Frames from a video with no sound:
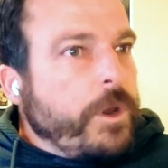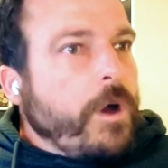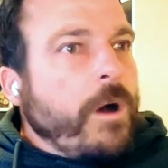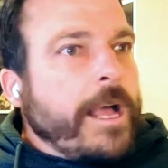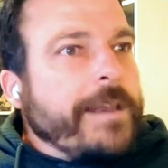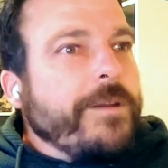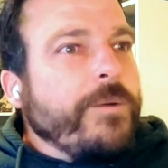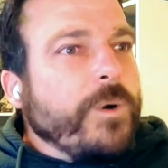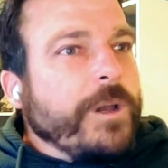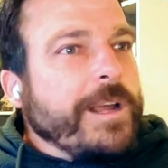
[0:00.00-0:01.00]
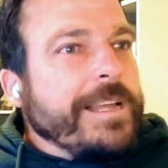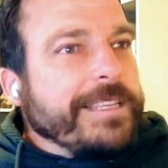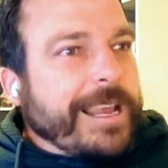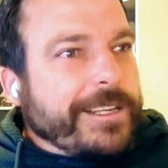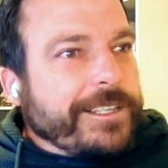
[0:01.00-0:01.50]
guide an
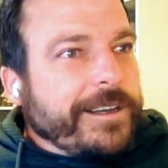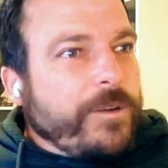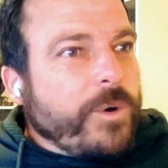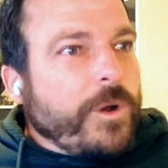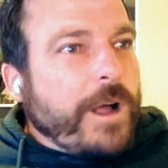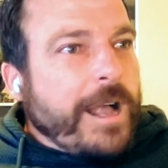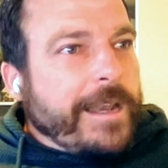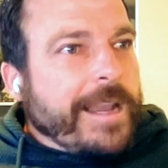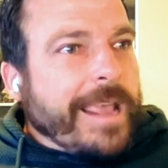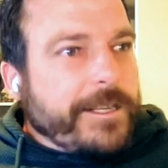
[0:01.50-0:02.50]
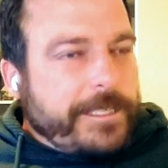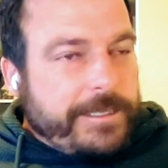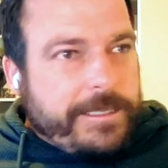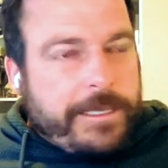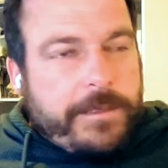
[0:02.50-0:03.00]
organization or guide an
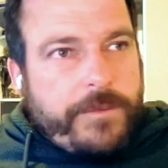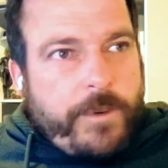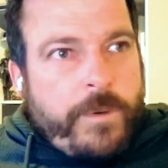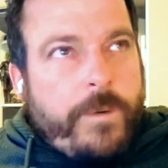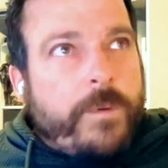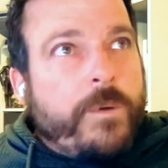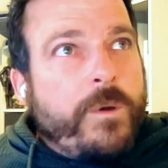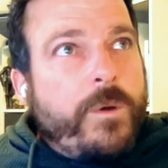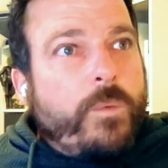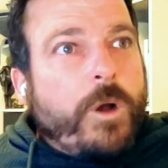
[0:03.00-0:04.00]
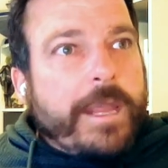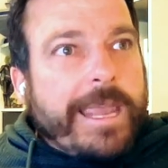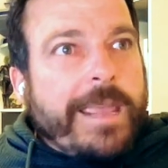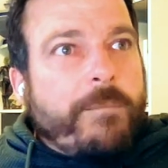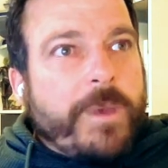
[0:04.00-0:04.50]
agency through what
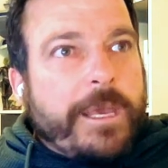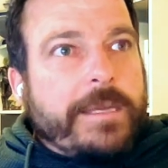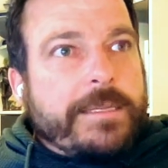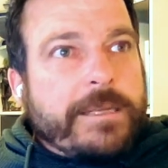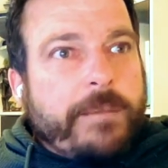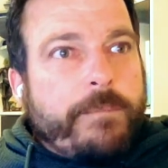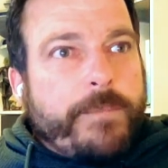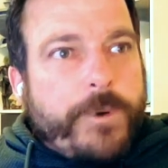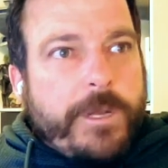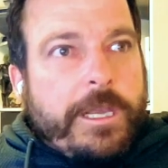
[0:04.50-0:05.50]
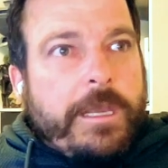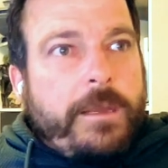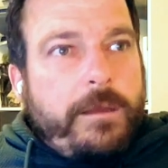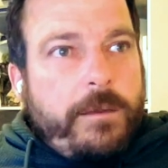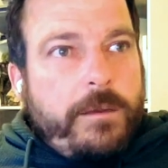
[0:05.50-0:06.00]
can be some pretty